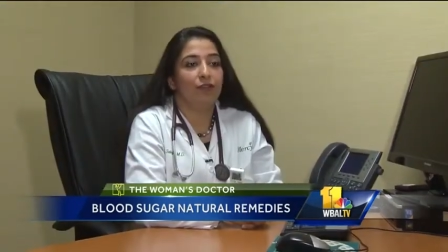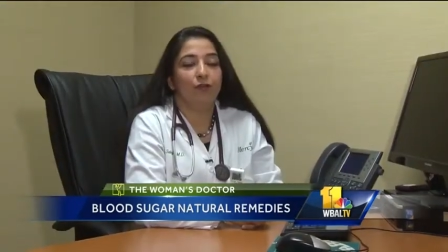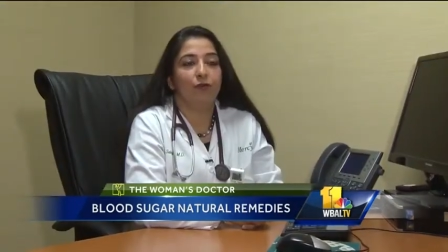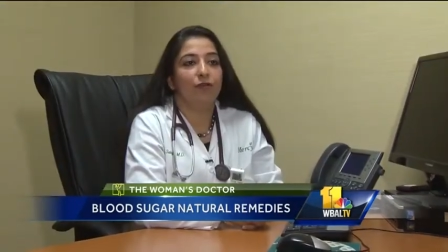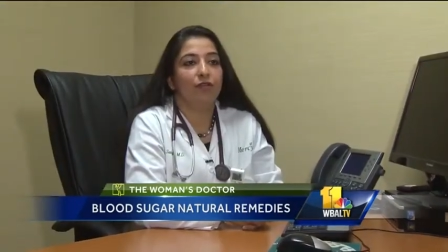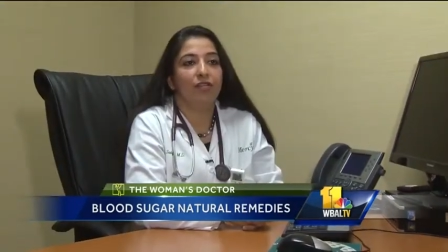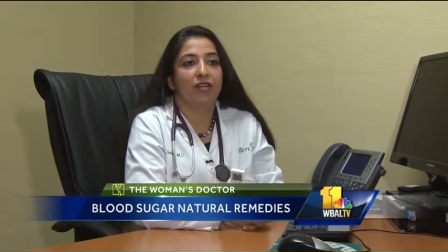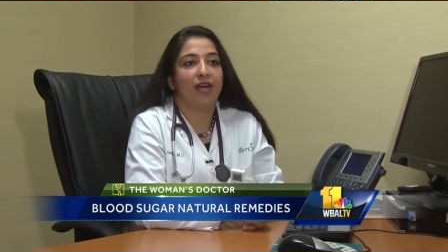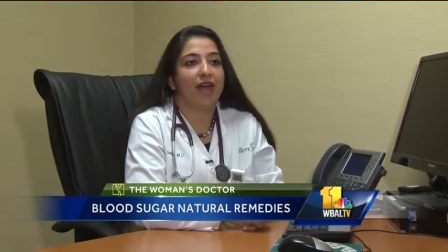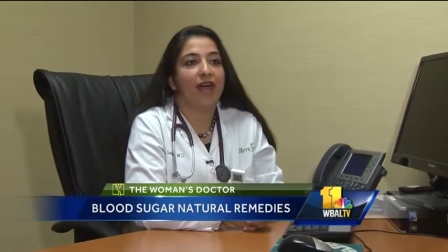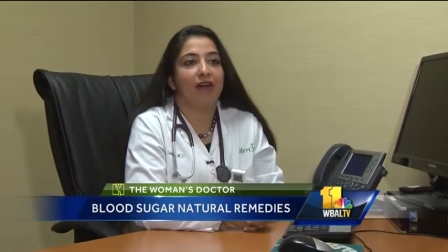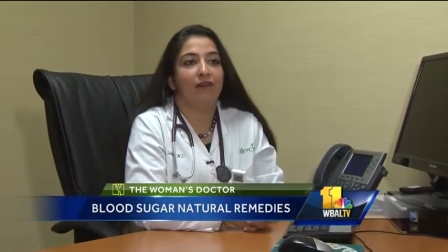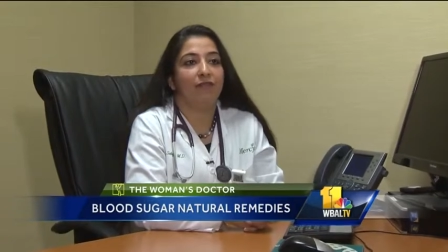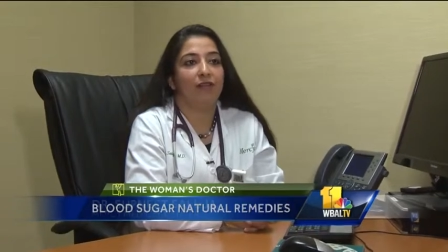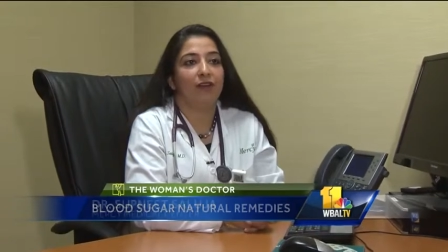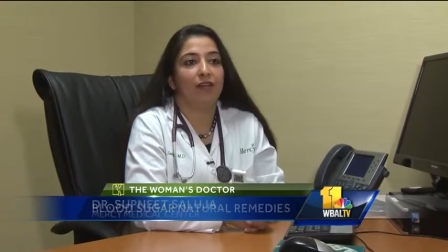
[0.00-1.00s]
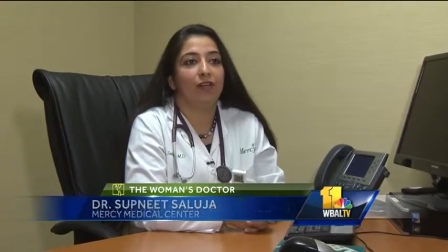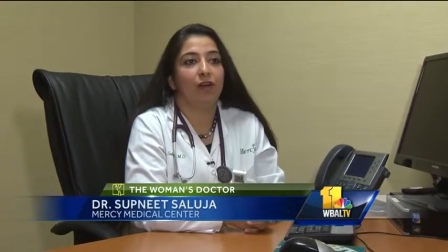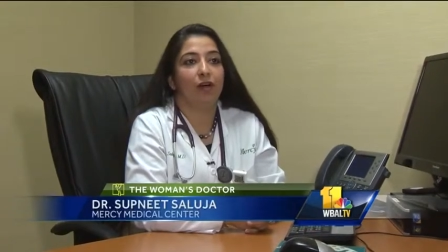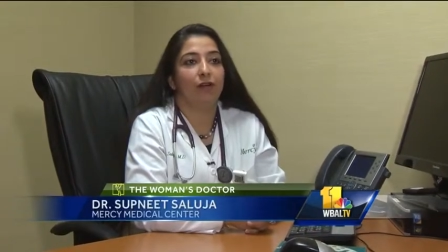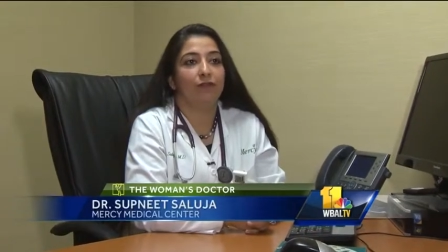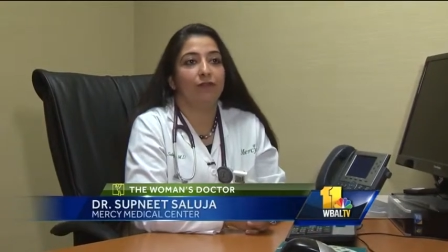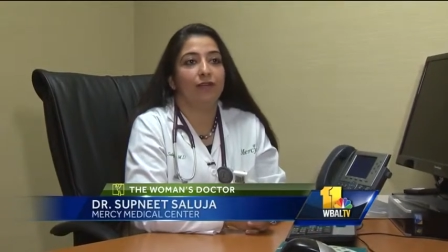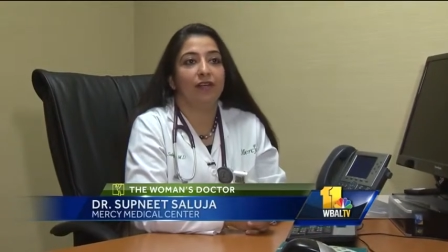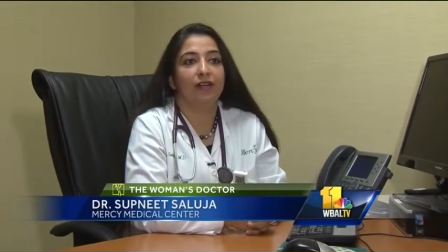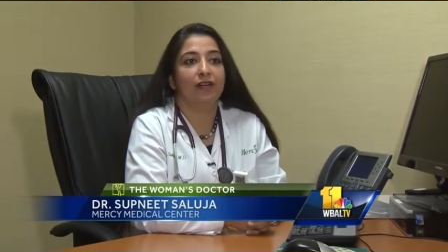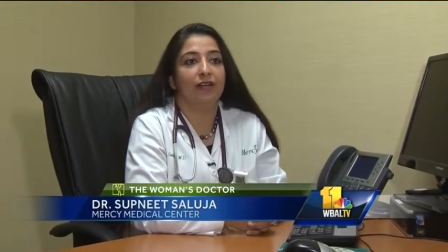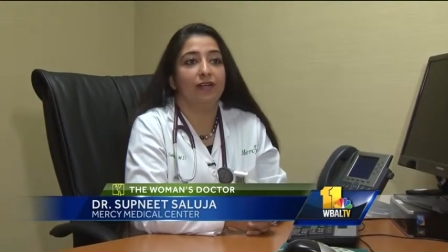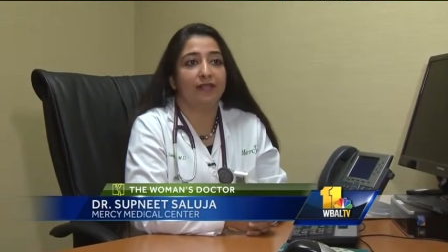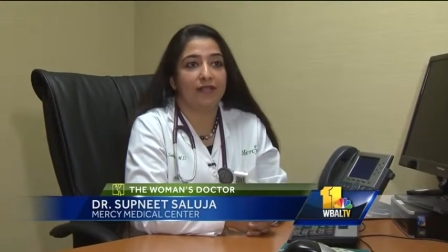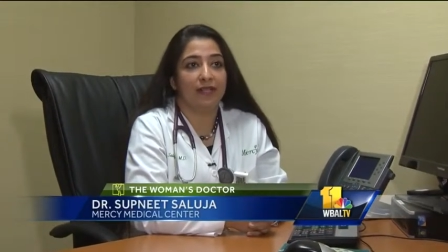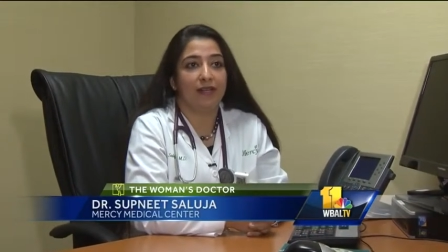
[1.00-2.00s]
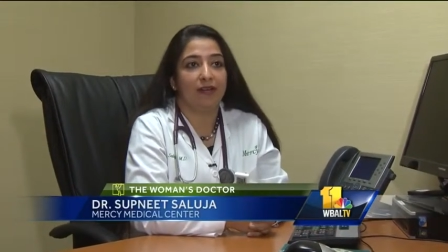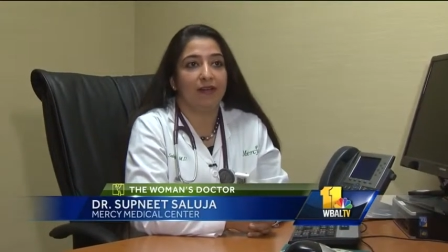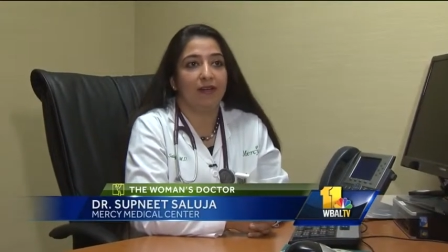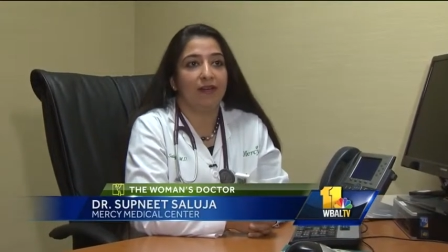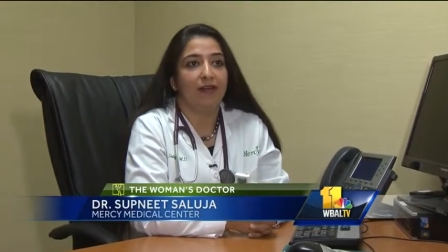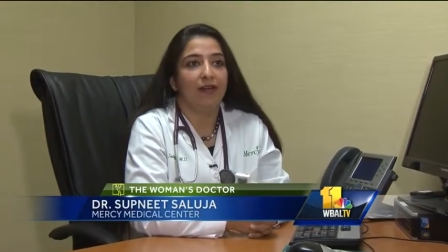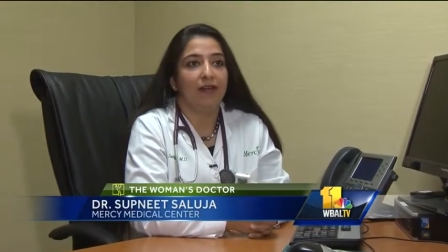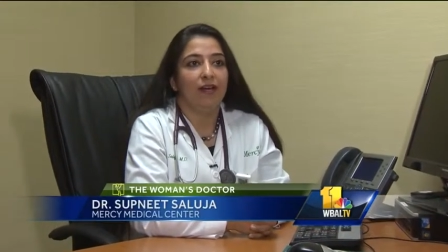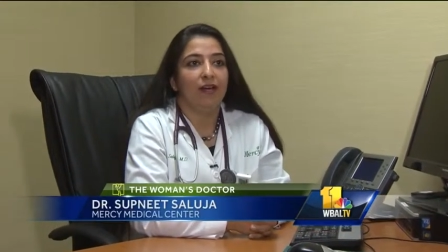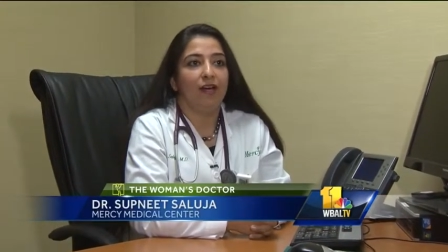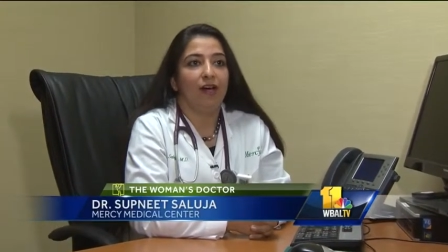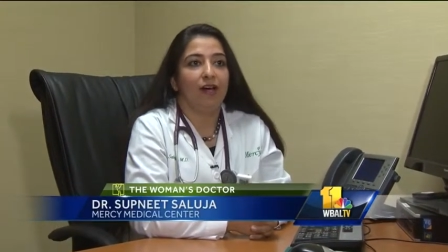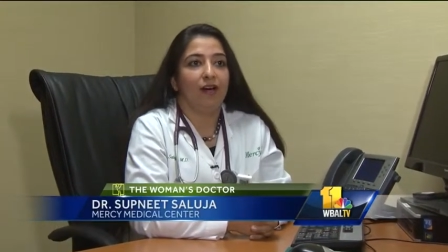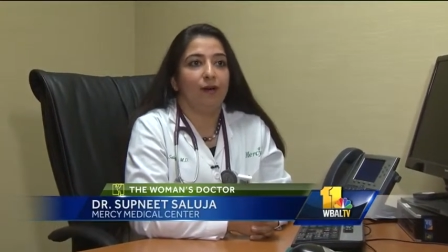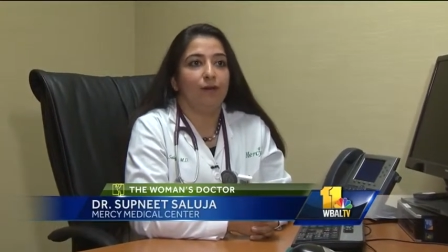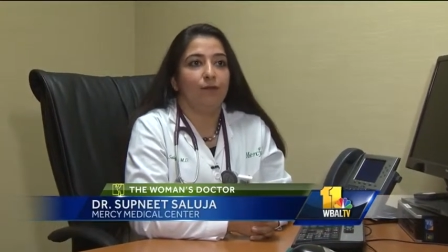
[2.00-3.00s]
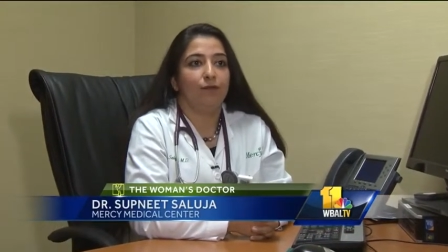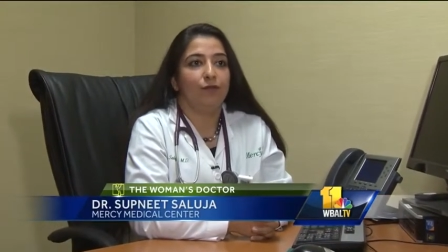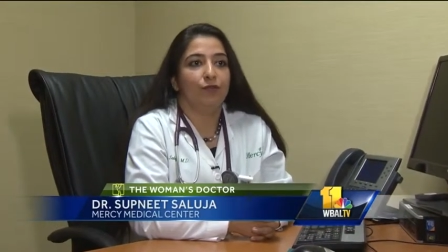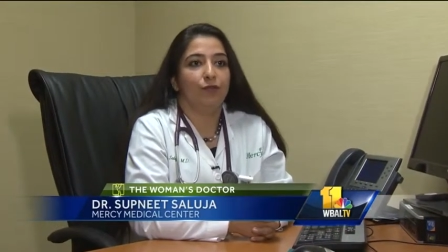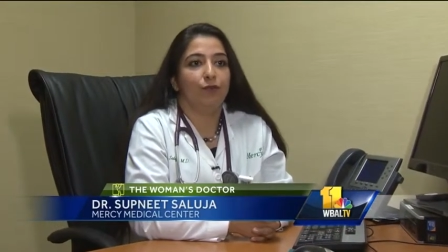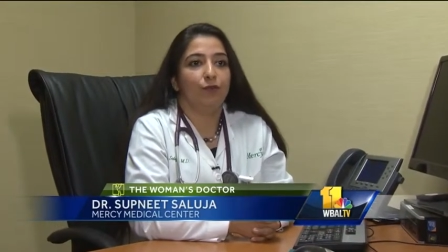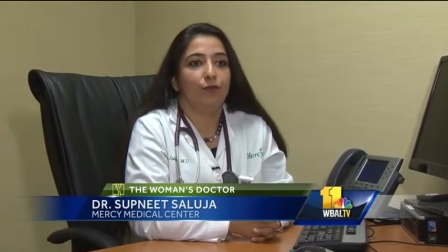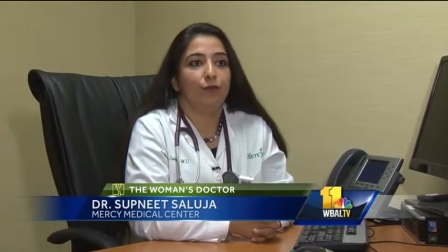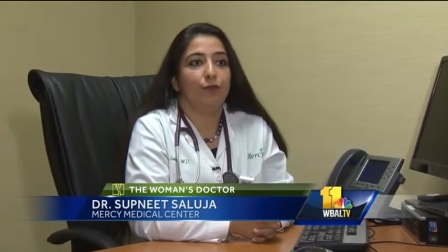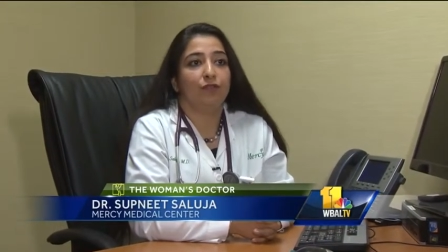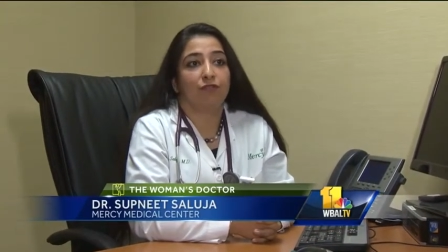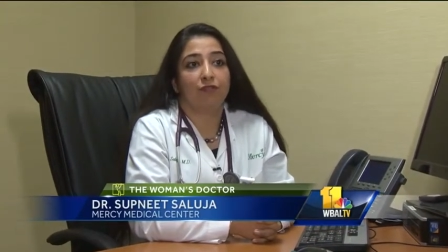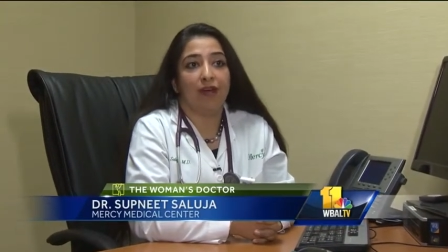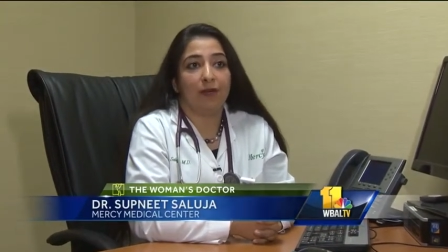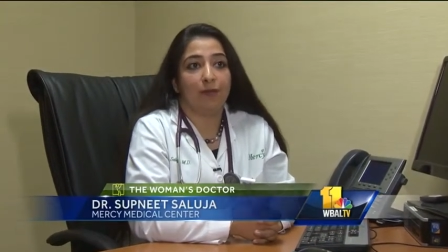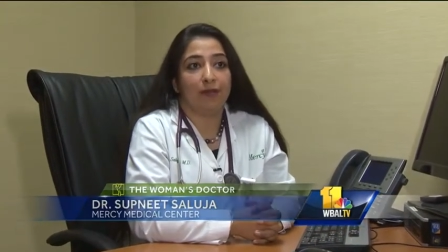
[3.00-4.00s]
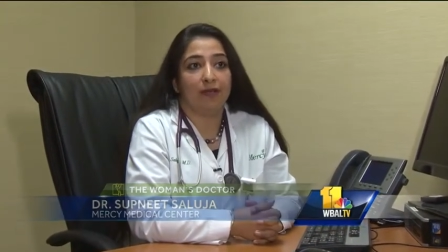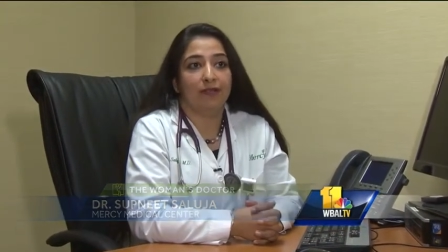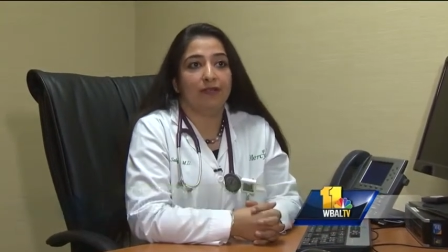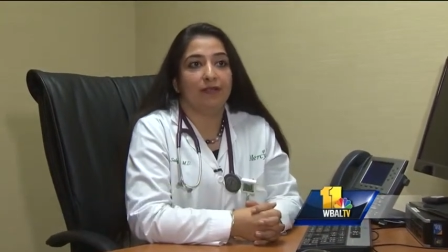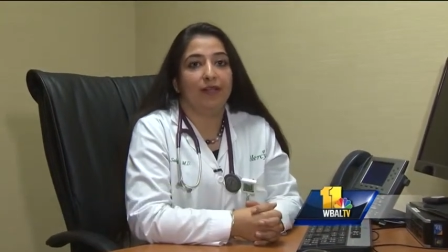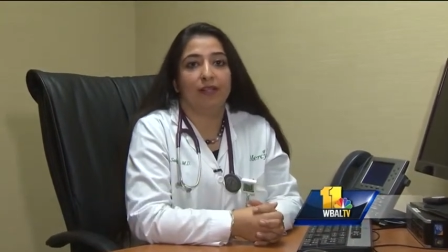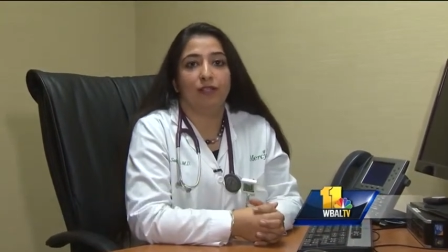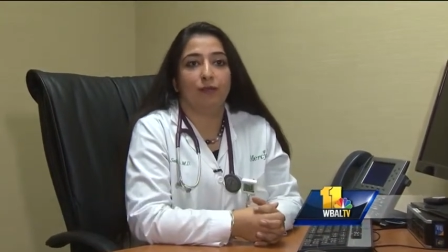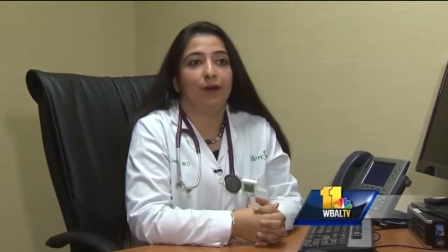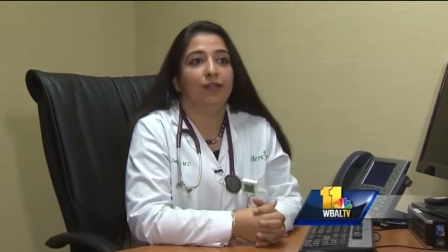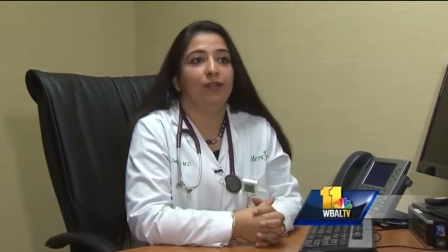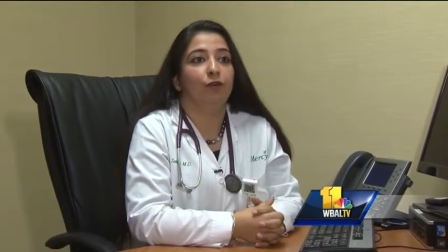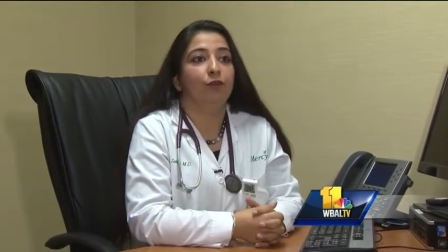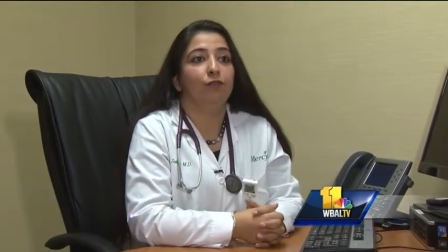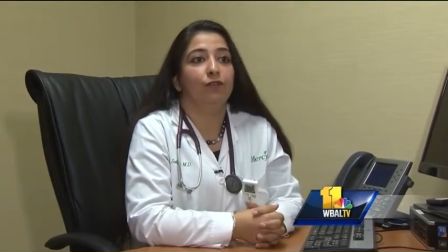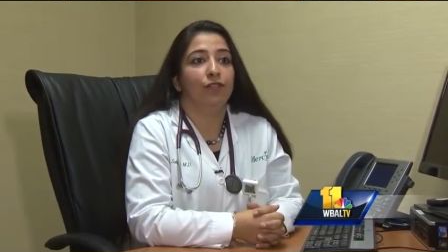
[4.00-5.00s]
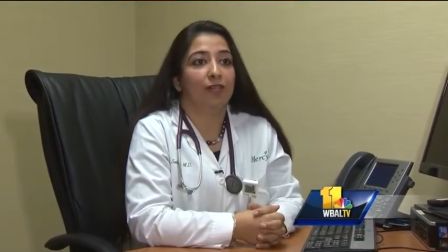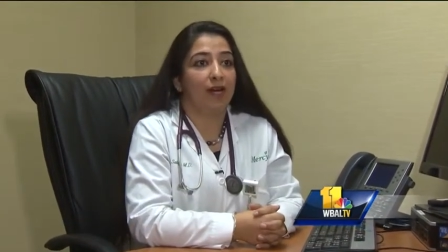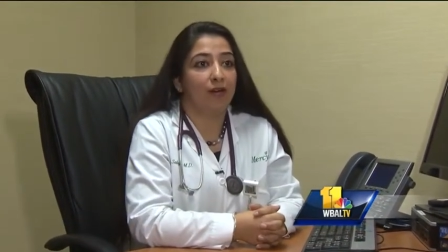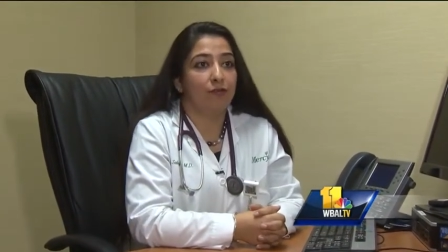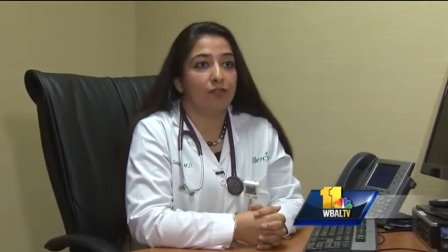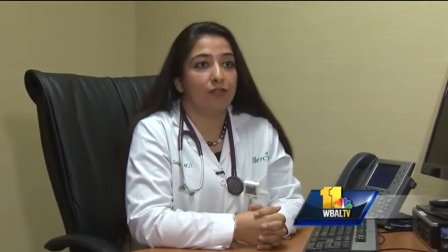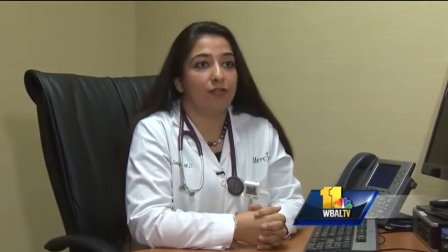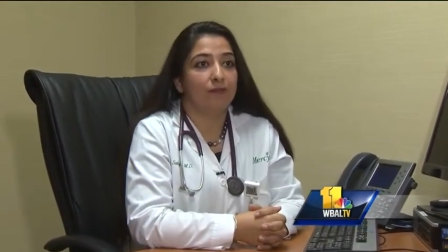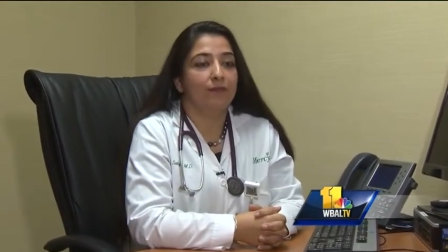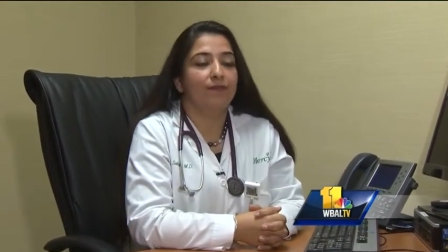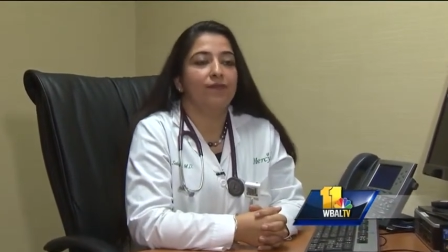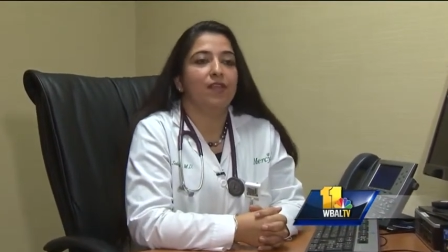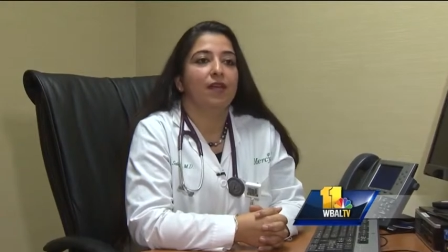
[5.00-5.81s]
We don't have a lot of clinical data um, to prescribe it. That's why they're over the counter.